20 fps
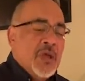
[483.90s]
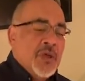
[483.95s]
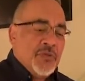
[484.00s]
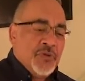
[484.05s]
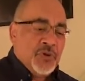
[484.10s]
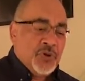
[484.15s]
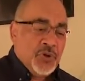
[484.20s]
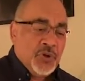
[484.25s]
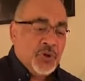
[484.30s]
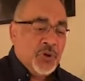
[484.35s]

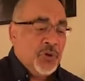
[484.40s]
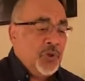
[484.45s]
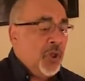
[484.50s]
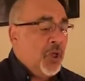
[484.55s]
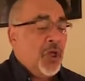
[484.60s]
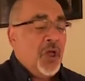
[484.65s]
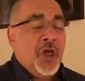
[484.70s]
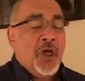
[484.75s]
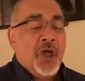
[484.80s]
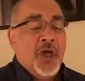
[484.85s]
The
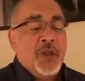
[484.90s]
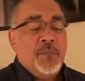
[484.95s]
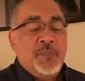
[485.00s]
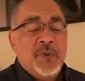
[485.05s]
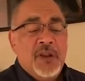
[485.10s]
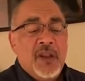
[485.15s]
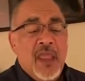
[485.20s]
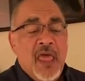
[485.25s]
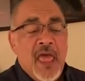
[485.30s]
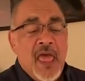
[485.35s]
Lord
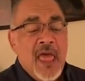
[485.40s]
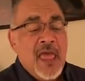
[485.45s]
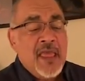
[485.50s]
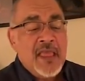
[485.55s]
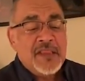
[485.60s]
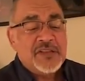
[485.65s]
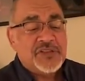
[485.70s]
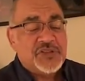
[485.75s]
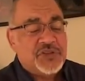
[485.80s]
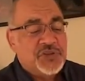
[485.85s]

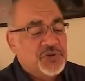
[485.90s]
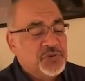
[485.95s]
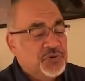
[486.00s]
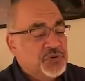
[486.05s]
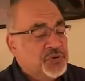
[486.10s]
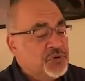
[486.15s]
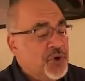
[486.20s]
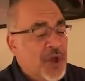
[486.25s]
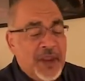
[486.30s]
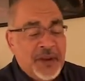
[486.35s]
bless you
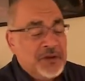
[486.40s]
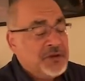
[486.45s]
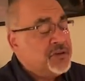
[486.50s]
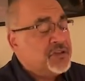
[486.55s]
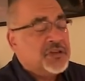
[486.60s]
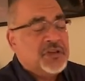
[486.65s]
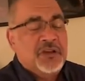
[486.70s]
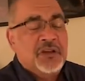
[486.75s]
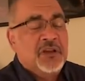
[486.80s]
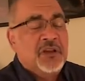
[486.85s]
and
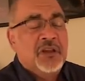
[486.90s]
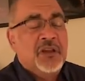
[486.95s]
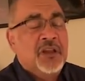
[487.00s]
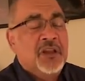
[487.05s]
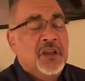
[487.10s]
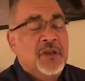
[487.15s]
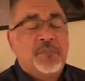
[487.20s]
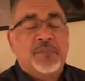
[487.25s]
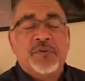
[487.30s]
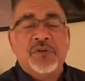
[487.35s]

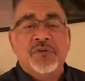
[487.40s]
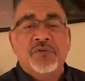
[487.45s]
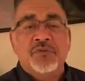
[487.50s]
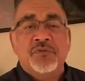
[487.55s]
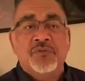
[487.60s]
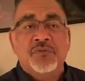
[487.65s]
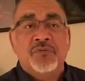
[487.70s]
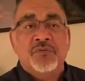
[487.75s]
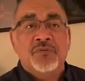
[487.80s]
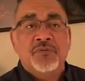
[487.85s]
keep you.
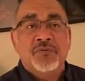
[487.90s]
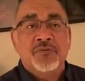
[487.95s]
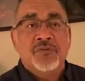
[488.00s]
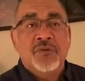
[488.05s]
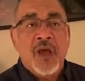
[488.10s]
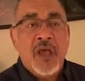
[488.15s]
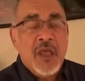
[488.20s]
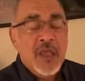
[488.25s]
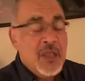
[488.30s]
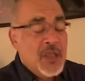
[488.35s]

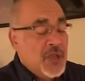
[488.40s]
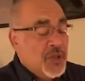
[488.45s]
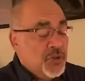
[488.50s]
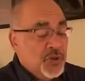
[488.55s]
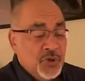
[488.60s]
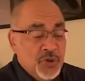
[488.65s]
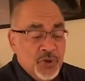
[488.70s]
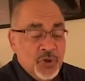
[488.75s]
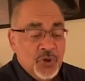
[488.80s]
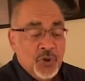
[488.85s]

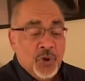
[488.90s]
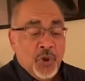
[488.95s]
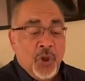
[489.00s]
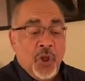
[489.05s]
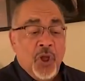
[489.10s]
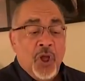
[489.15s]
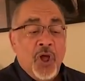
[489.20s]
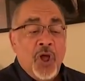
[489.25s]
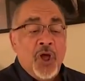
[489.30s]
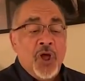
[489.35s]
The
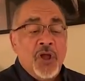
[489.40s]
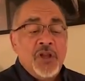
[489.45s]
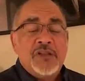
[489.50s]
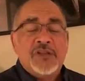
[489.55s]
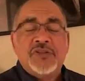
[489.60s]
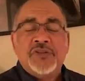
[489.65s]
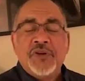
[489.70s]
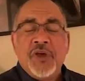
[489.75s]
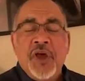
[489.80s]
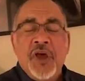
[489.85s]
Lord
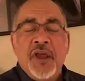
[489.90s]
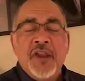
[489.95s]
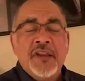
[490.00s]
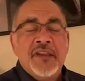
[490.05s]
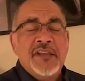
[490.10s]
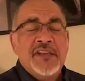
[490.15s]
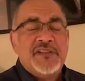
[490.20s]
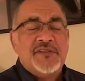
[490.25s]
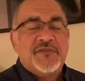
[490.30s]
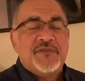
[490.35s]
turn
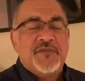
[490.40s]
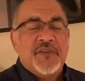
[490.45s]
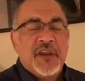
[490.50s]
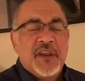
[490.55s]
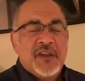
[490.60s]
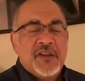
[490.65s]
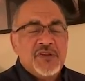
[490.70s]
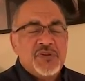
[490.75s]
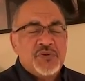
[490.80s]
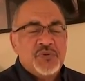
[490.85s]
his
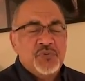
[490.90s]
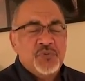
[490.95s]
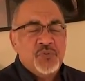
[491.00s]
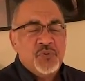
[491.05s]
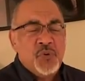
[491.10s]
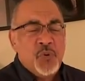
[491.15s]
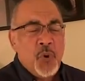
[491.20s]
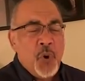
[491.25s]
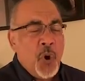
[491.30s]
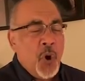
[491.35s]
face
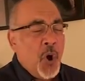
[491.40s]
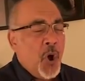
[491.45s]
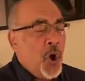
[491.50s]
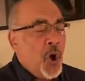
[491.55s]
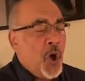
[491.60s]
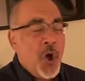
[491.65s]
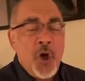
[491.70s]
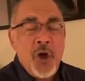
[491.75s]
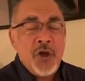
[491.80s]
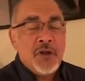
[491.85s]

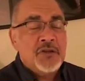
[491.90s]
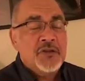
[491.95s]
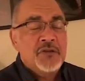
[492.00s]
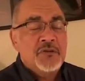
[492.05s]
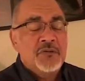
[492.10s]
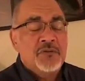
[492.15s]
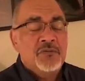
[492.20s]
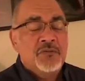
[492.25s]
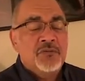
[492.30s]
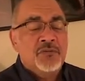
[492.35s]
toward you.